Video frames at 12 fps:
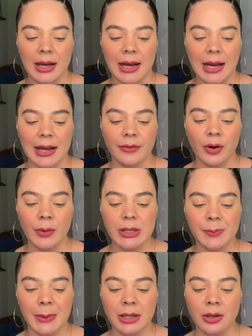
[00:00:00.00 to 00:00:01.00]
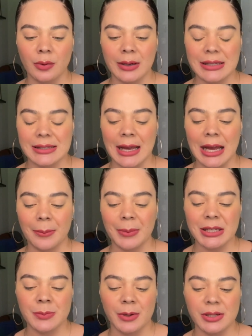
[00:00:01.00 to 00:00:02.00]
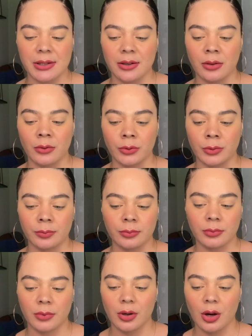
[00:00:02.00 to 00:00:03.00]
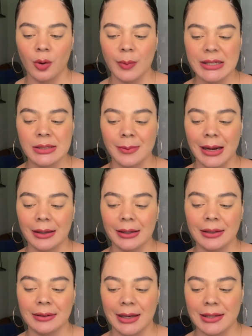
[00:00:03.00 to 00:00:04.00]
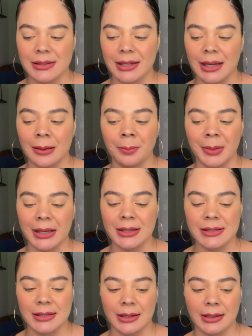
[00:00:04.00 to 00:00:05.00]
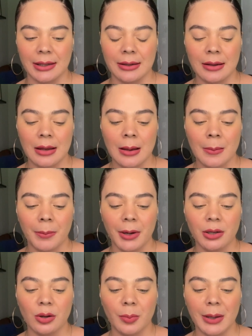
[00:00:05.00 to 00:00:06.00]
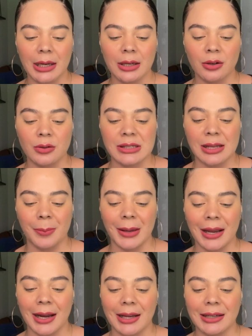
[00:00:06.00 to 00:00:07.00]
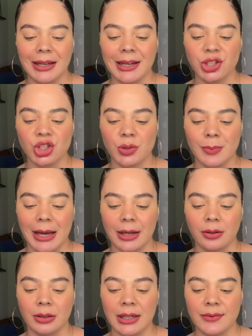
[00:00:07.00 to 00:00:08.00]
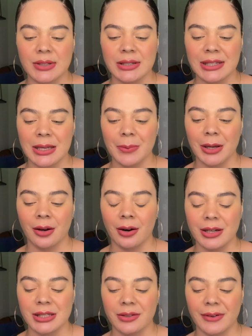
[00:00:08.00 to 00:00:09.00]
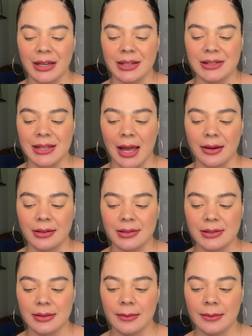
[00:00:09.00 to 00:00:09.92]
I've always been known as the happiest person in the room, always smiling, dancing, and being silly. But nobody knows that behind each smile lives a deep incarcerating sadness.